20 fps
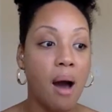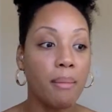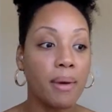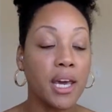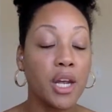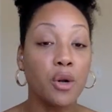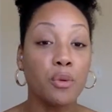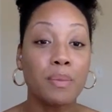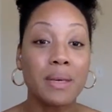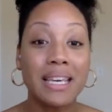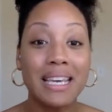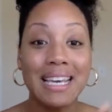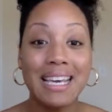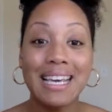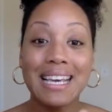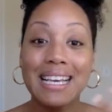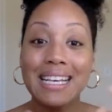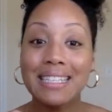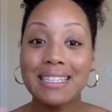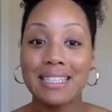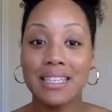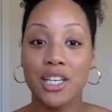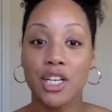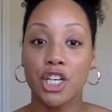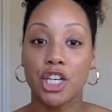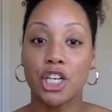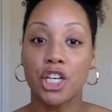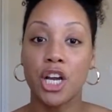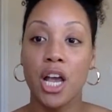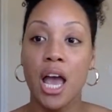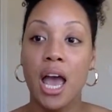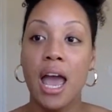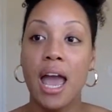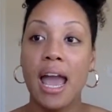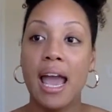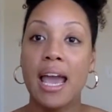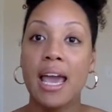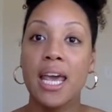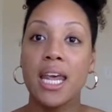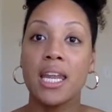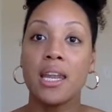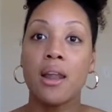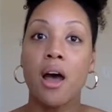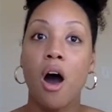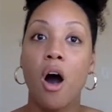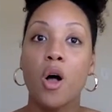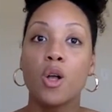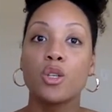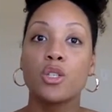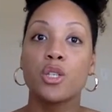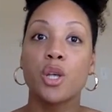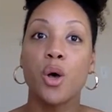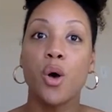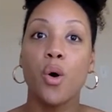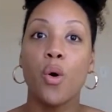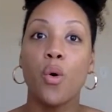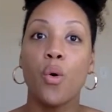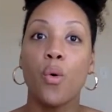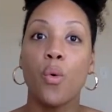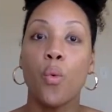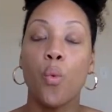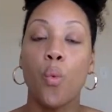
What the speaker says: it'll be easier and also